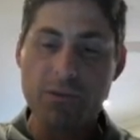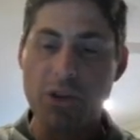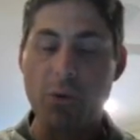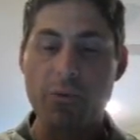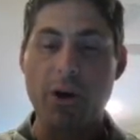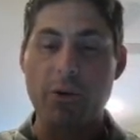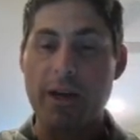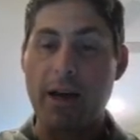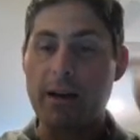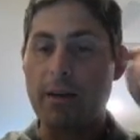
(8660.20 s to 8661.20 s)
Don't know
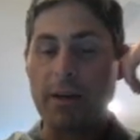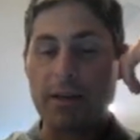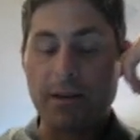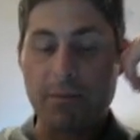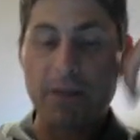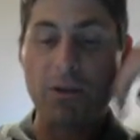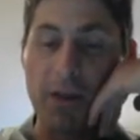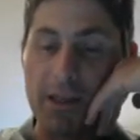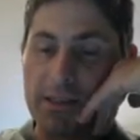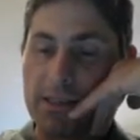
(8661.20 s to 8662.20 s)
yet. Let me
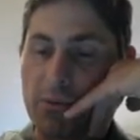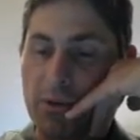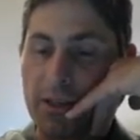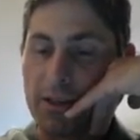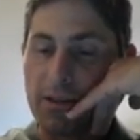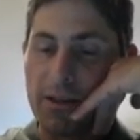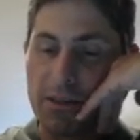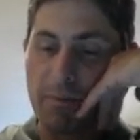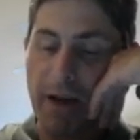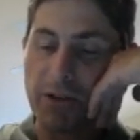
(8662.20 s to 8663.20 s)
look and see what the
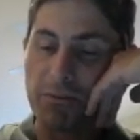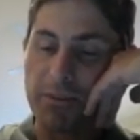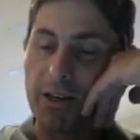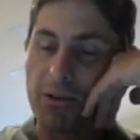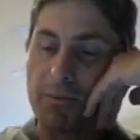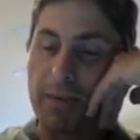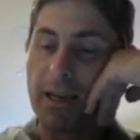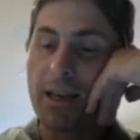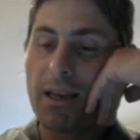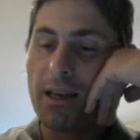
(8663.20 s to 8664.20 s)
spectrum tells me.
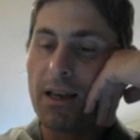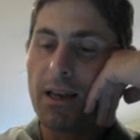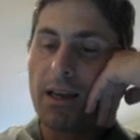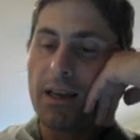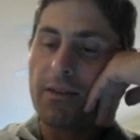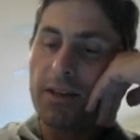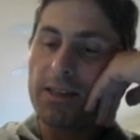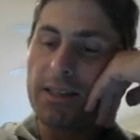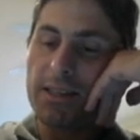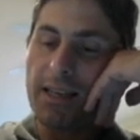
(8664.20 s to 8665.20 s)

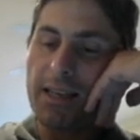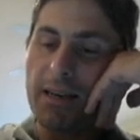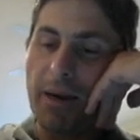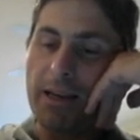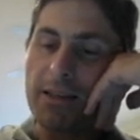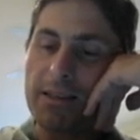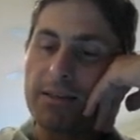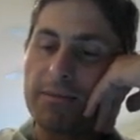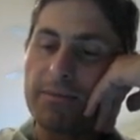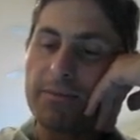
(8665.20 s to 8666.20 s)
This is TMS,